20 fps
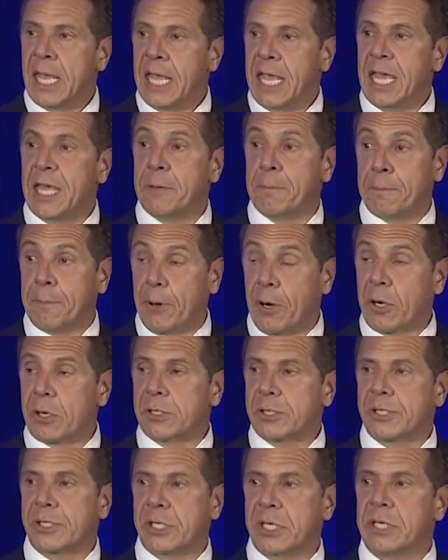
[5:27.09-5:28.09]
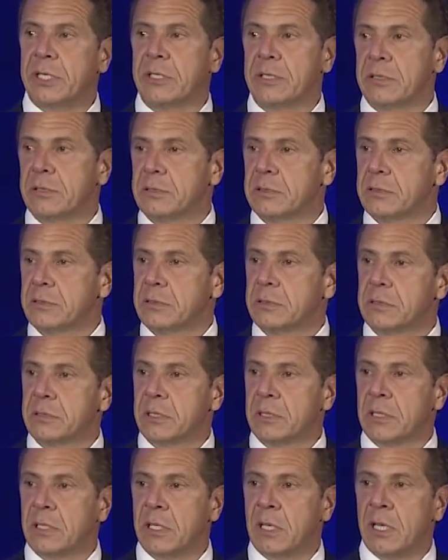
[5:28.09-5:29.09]
in person,
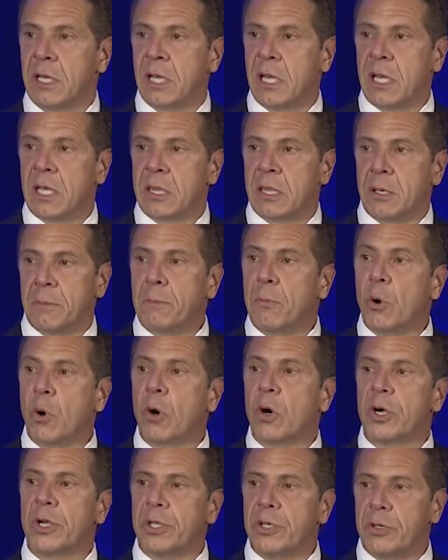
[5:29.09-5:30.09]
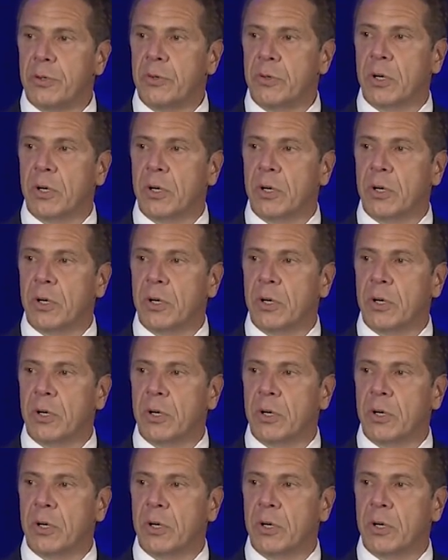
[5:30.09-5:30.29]
the more you